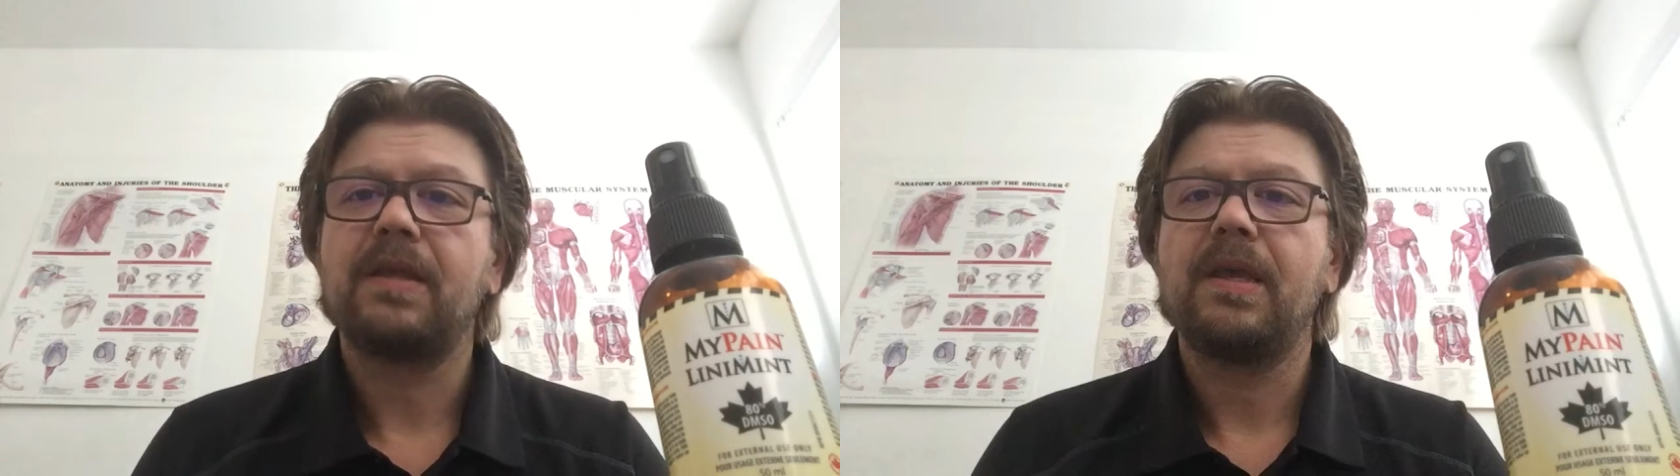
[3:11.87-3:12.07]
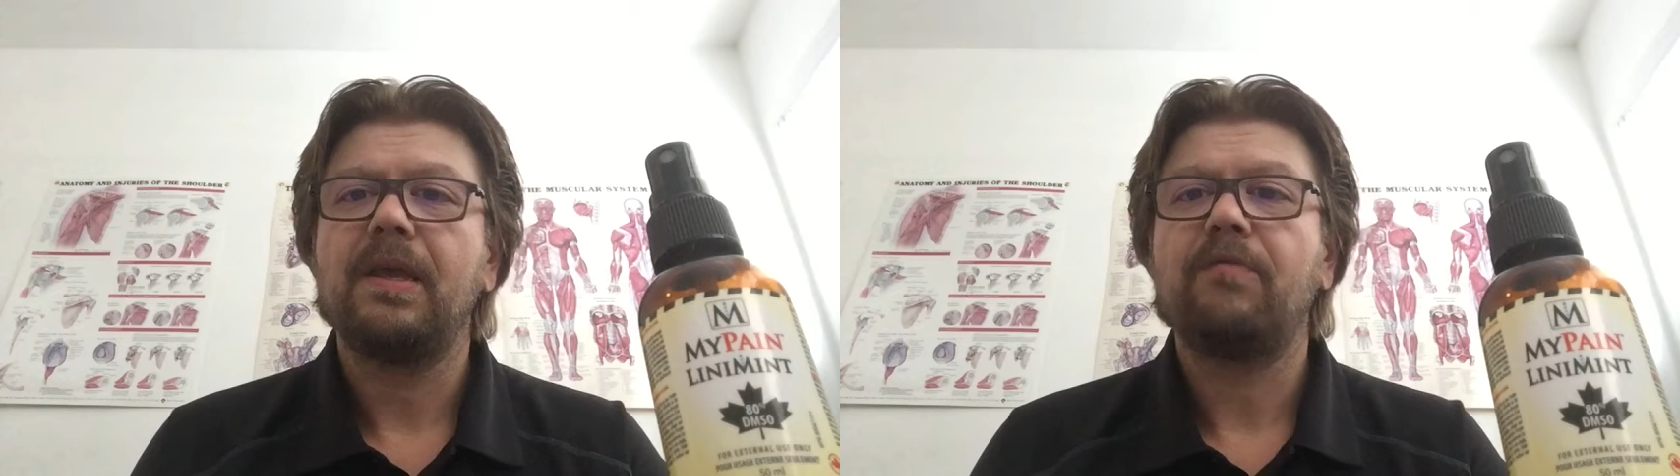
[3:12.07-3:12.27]

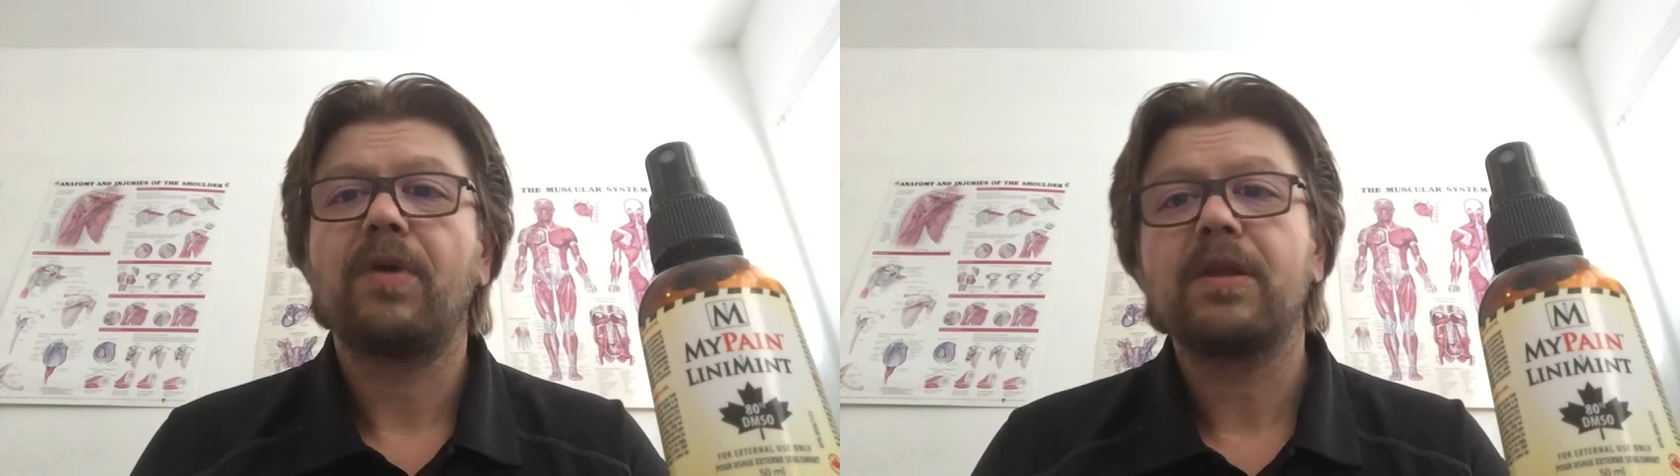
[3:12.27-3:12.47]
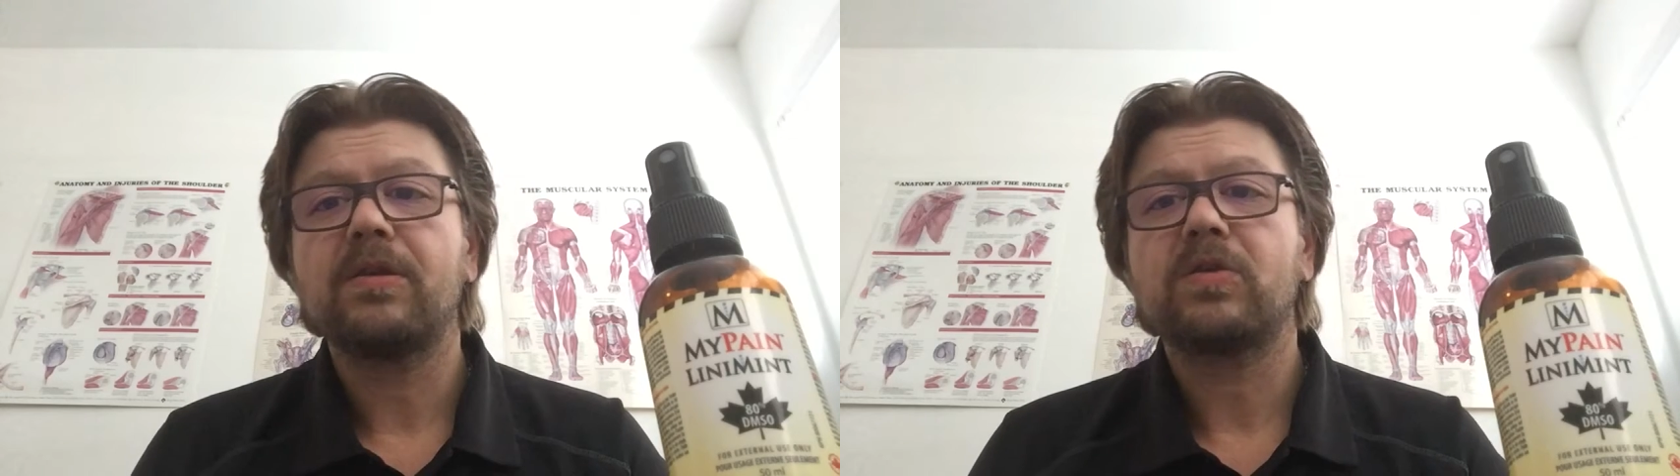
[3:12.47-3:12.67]
the
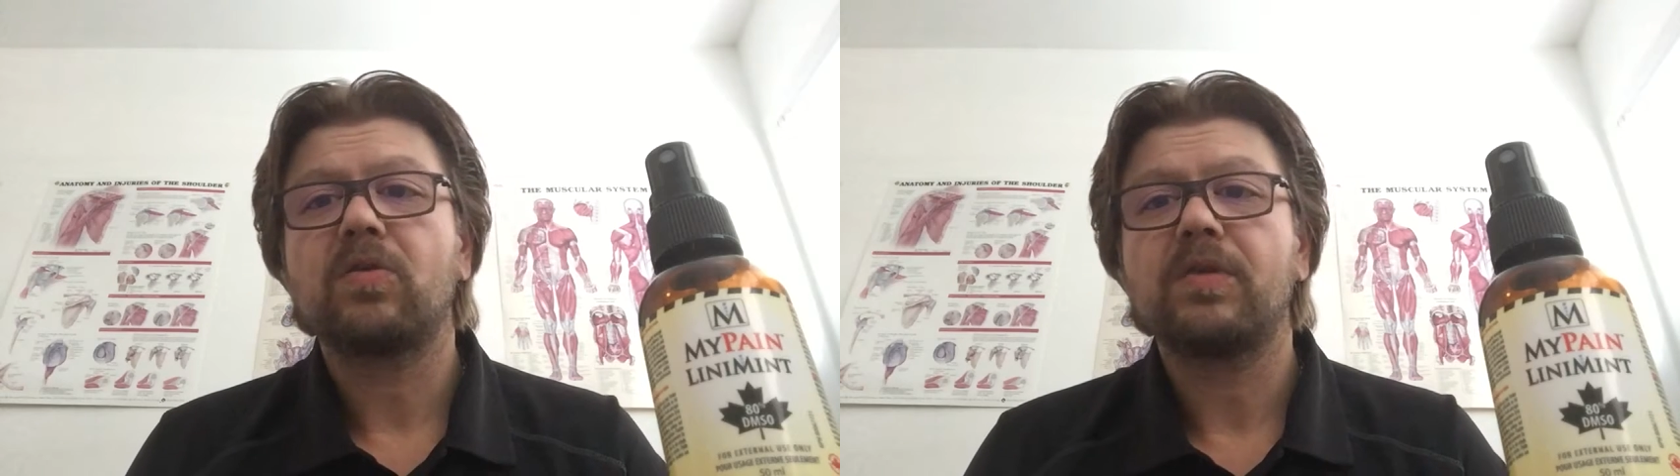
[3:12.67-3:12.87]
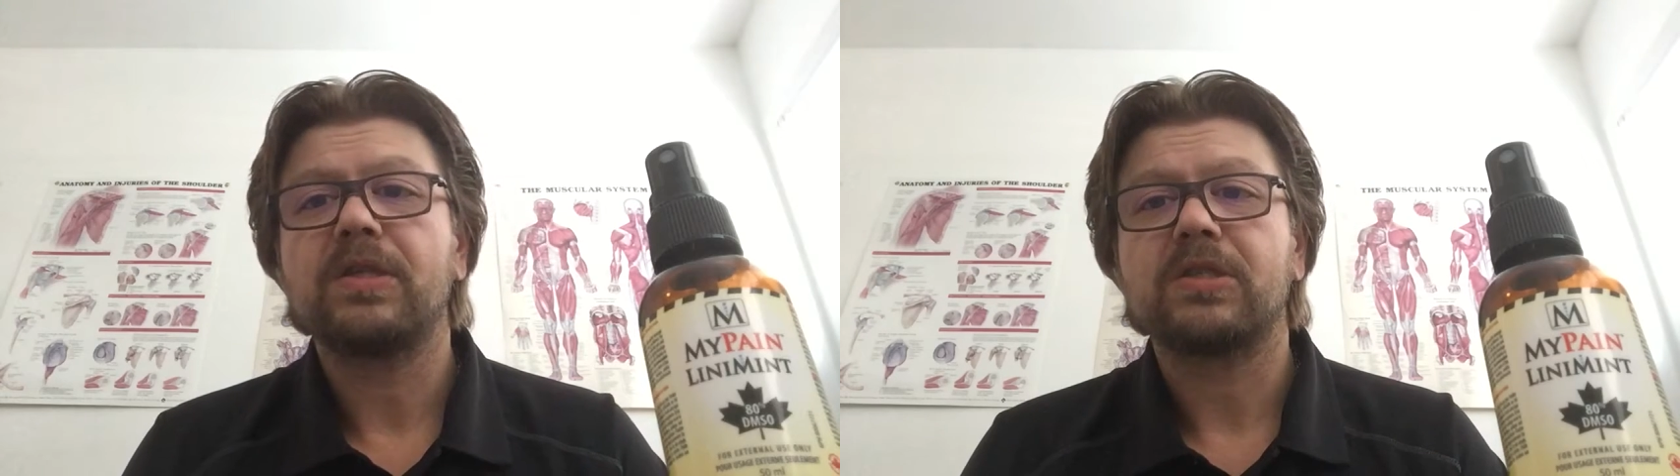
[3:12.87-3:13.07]

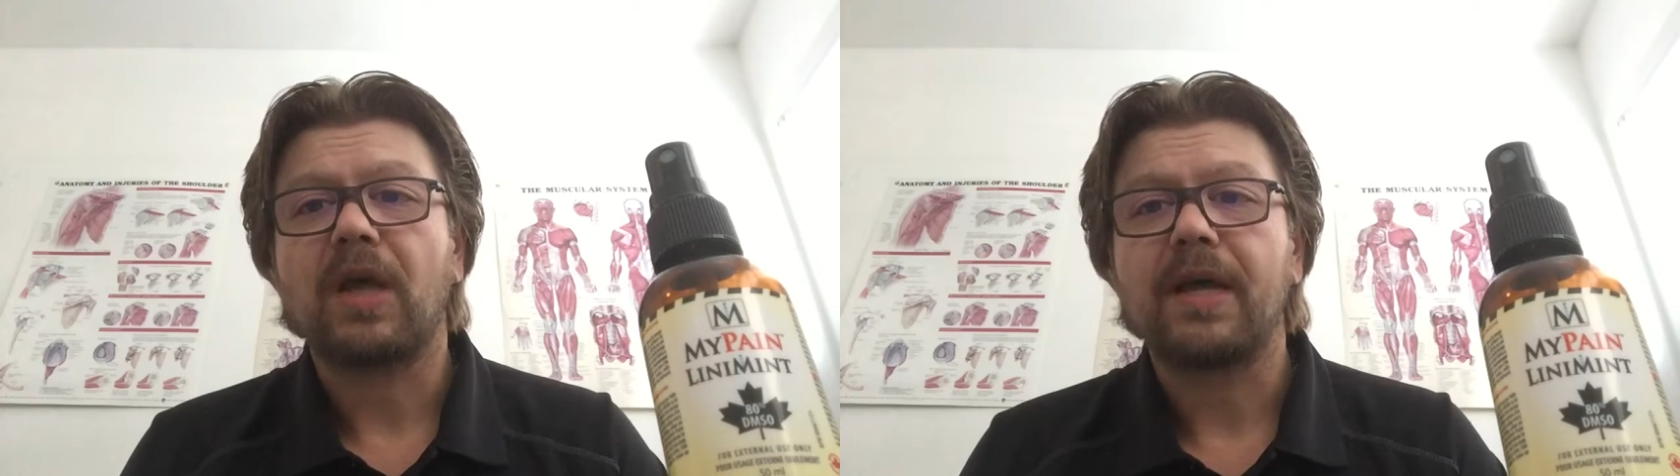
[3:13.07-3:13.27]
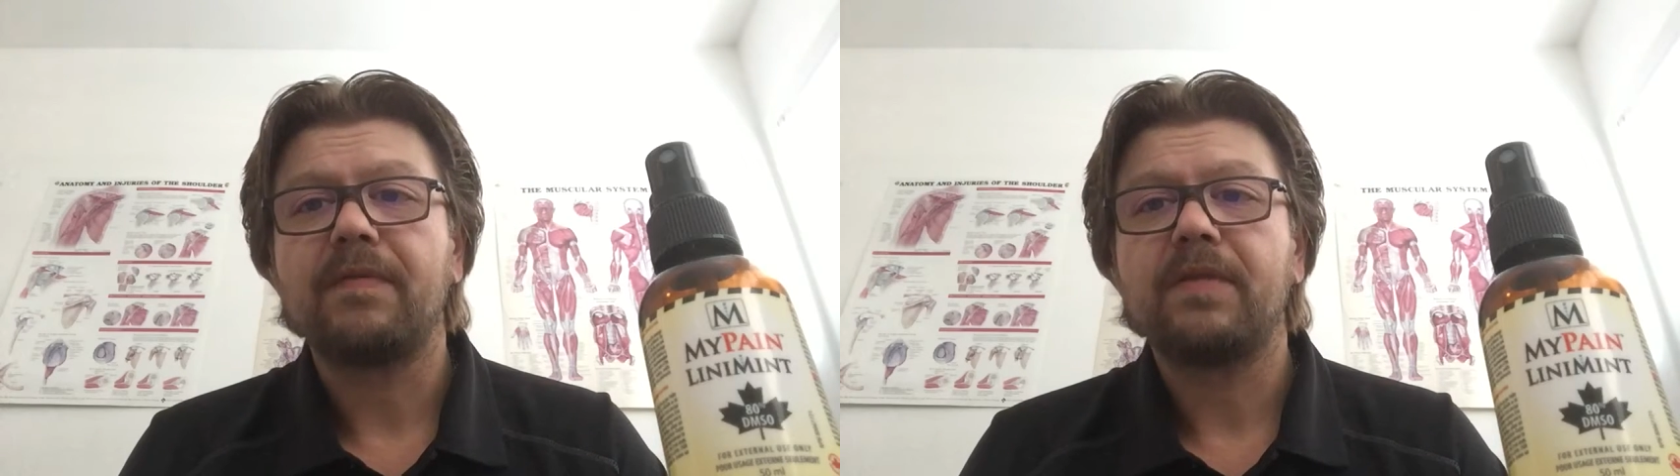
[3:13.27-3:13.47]
regulatory
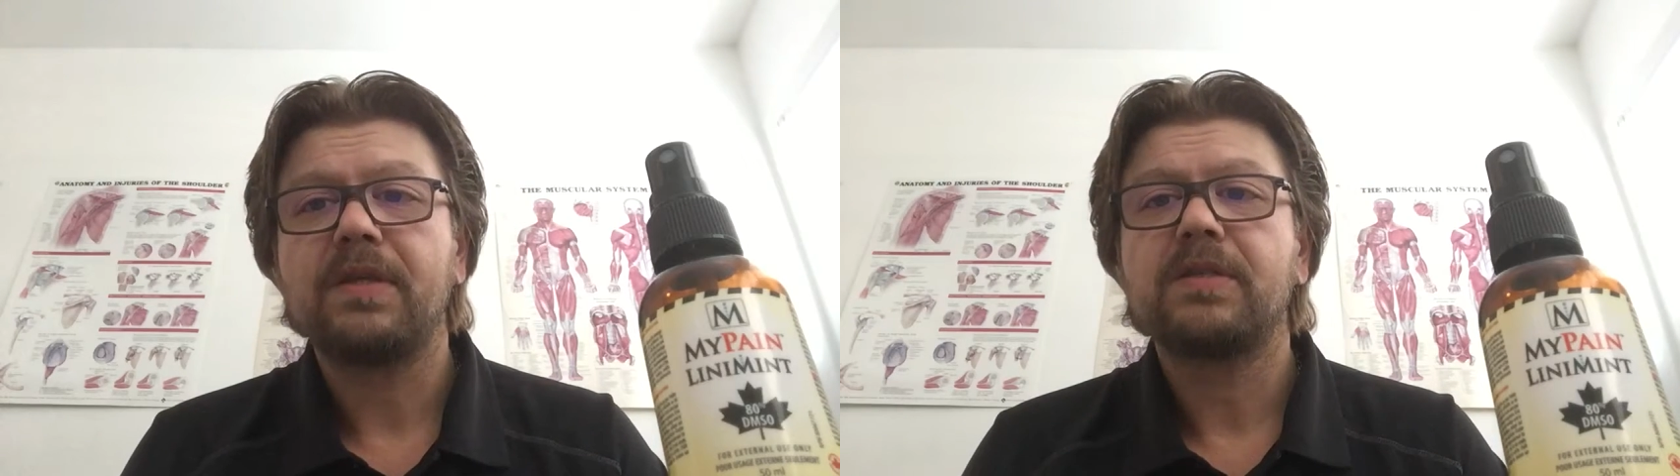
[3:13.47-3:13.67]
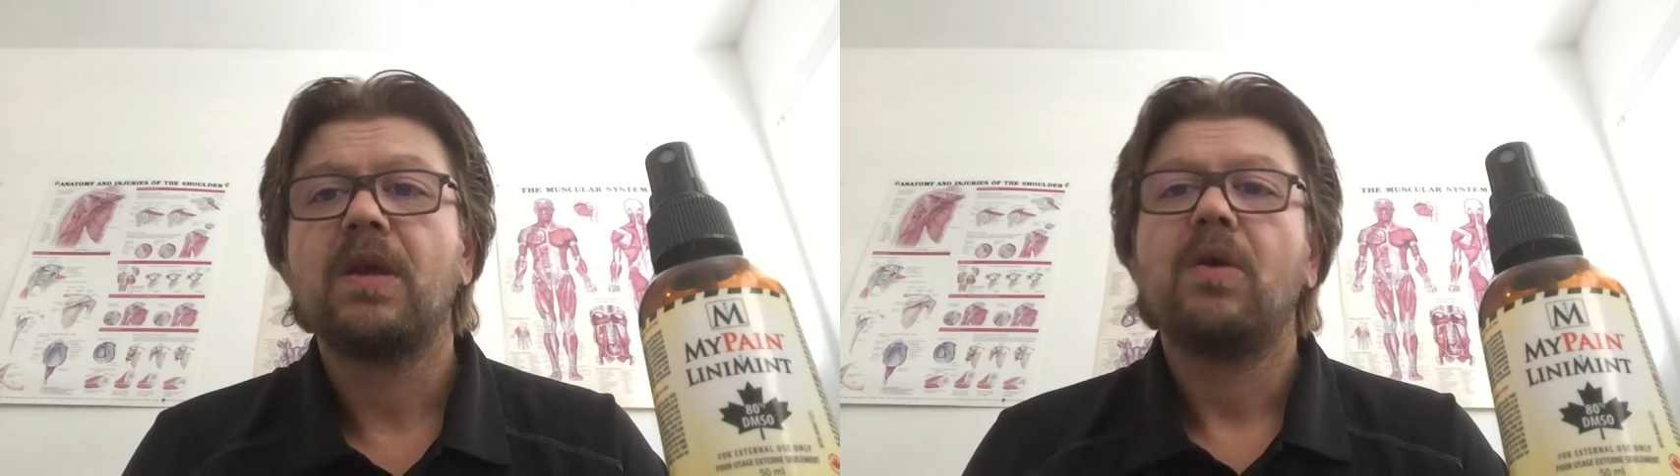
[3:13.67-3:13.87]
side of
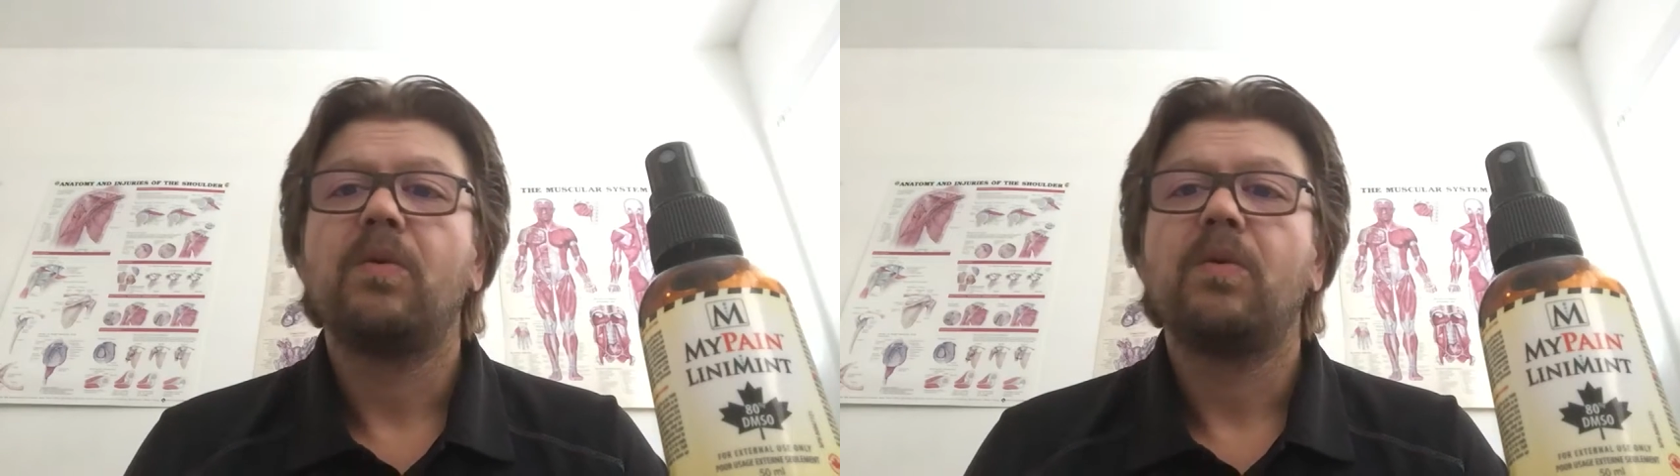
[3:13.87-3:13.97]
this.